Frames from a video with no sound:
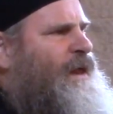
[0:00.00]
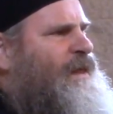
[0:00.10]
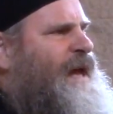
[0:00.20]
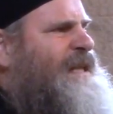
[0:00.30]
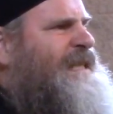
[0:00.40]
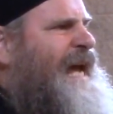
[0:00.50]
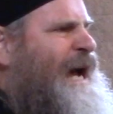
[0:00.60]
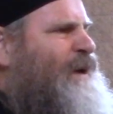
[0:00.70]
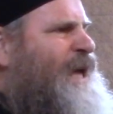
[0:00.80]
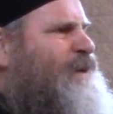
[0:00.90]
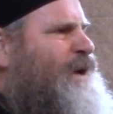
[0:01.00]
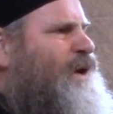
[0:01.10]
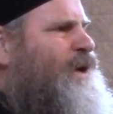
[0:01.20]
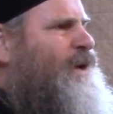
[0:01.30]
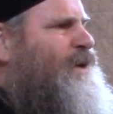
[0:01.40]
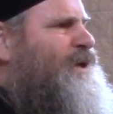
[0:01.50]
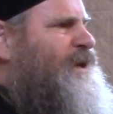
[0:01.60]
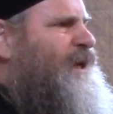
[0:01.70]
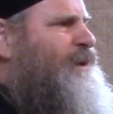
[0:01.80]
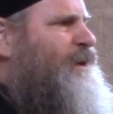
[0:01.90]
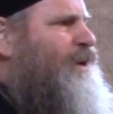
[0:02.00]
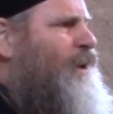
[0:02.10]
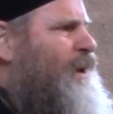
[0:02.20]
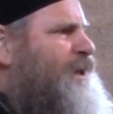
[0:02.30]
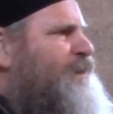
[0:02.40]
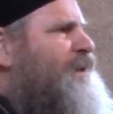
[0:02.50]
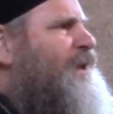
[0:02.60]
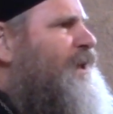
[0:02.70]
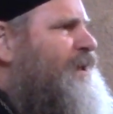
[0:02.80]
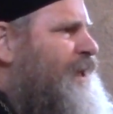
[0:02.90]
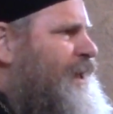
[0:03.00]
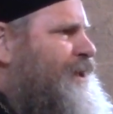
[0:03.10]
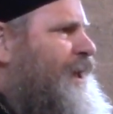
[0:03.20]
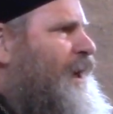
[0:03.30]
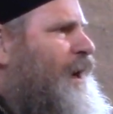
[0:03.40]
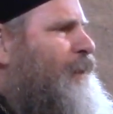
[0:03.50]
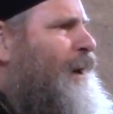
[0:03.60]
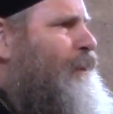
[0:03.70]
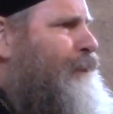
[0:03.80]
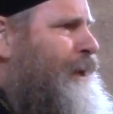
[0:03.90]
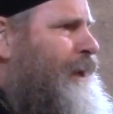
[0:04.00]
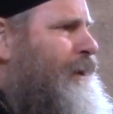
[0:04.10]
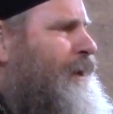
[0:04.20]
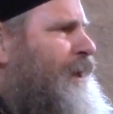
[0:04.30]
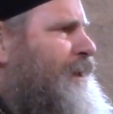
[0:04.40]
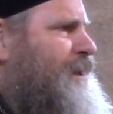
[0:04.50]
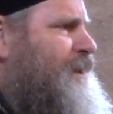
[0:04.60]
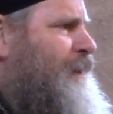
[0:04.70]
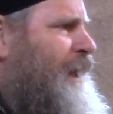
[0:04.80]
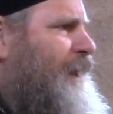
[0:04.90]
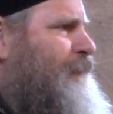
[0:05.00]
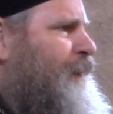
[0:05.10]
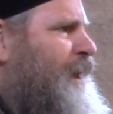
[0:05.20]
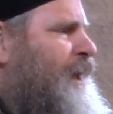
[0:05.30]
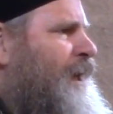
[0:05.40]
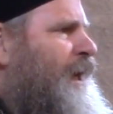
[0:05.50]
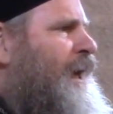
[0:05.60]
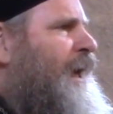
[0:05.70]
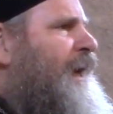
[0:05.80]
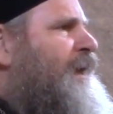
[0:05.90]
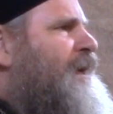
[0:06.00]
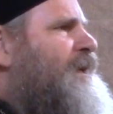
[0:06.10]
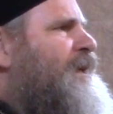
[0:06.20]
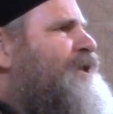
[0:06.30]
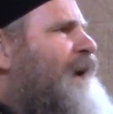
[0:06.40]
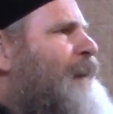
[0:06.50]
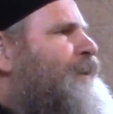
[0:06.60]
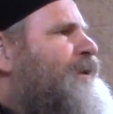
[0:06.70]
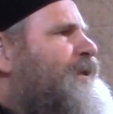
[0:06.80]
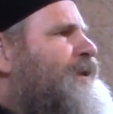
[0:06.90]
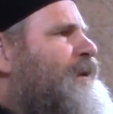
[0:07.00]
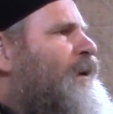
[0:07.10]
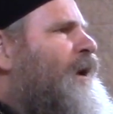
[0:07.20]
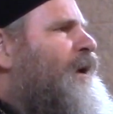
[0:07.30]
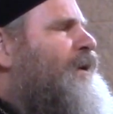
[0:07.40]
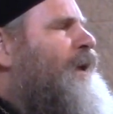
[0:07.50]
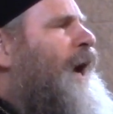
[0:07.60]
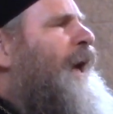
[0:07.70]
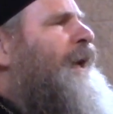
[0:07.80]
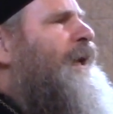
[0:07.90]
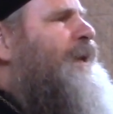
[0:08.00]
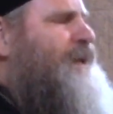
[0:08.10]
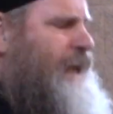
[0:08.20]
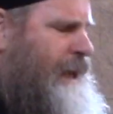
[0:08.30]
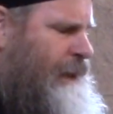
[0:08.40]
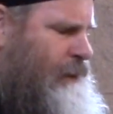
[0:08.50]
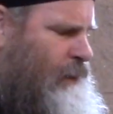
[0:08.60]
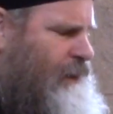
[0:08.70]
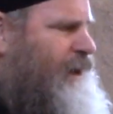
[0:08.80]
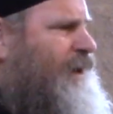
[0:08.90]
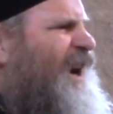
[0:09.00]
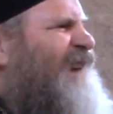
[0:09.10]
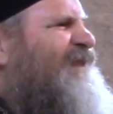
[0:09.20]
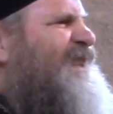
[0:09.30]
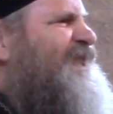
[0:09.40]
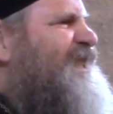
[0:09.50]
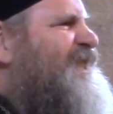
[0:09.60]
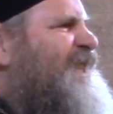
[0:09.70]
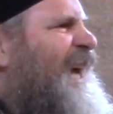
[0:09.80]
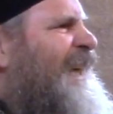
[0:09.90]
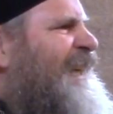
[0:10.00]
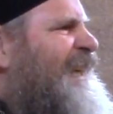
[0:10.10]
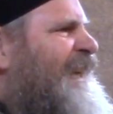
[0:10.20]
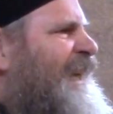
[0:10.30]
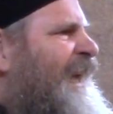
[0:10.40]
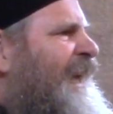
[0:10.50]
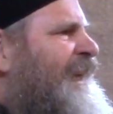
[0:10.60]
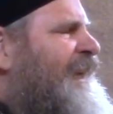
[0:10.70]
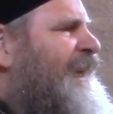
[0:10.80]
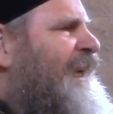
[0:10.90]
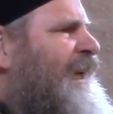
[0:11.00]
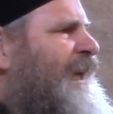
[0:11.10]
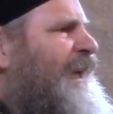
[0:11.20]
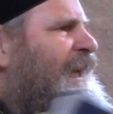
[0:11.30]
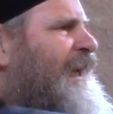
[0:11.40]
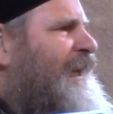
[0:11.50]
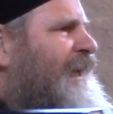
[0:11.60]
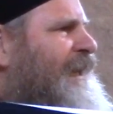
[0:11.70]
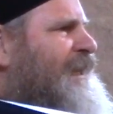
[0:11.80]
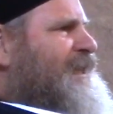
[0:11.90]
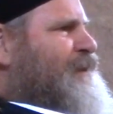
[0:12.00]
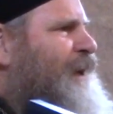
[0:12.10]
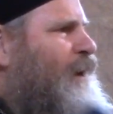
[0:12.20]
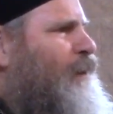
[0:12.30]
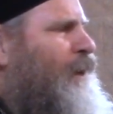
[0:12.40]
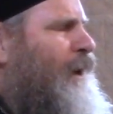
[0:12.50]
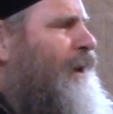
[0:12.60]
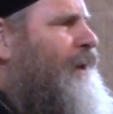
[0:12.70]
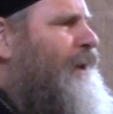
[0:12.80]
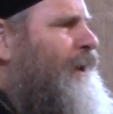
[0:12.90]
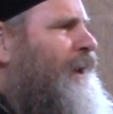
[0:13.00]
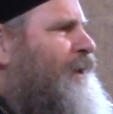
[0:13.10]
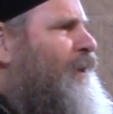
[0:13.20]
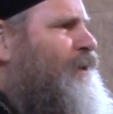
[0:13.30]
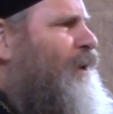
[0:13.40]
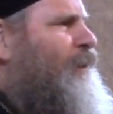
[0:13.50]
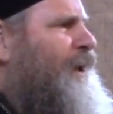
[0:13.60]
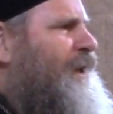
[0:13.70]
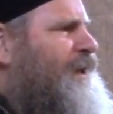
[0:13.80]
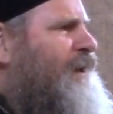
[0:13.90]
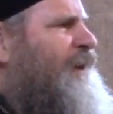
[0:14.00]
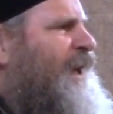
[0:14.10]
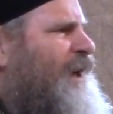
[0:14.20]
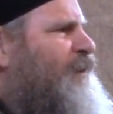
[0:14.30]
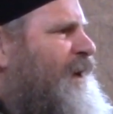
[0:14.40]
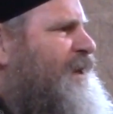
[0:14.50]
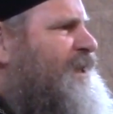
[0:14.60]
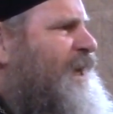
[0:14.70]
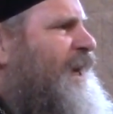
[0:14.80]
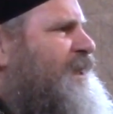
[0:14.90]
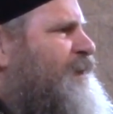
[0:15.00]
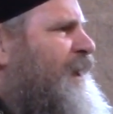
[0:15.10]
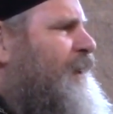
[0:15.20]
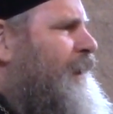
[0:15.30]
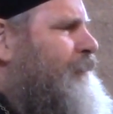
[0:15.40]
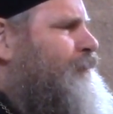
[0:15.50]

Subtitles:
that's how he records teaching about prayer in this way. The chapters 9 and 10, or the conferences 9 and 10 in this big book, don't be intimidated by the size, by the way.